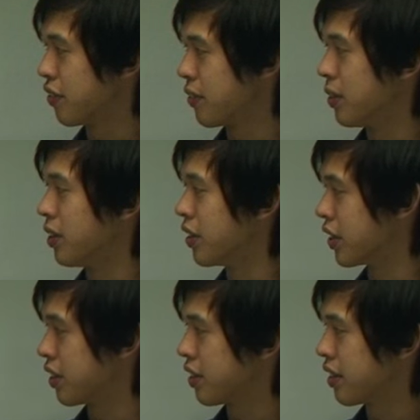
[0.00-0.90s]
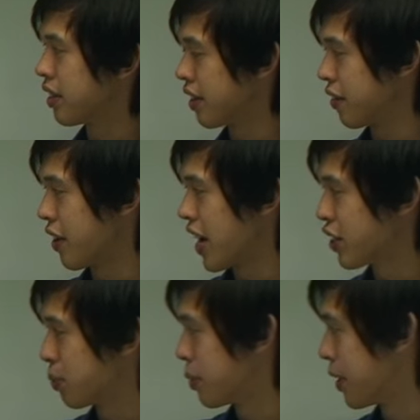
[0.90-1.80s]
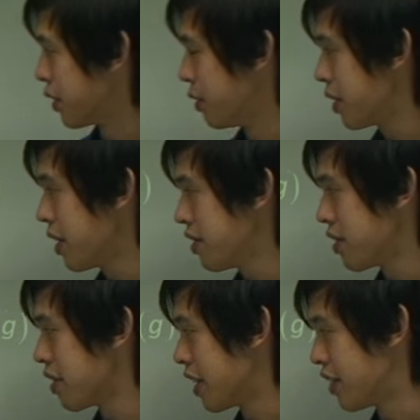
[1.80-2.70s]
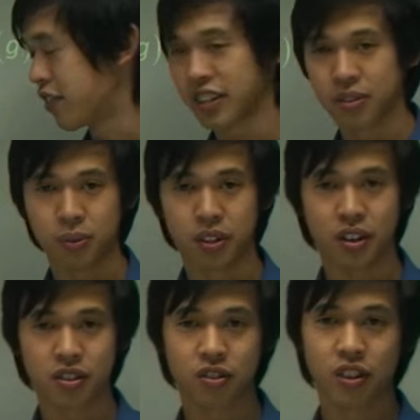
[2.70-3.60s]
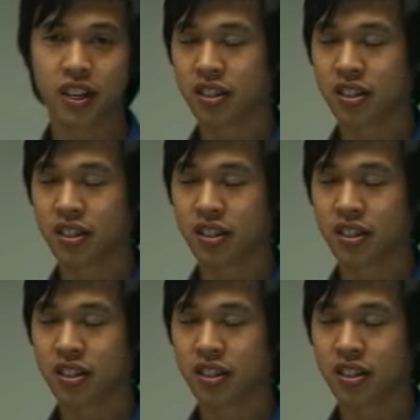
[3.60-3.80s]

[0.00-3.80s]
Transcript: for the reaction between glucose interacting with concentrated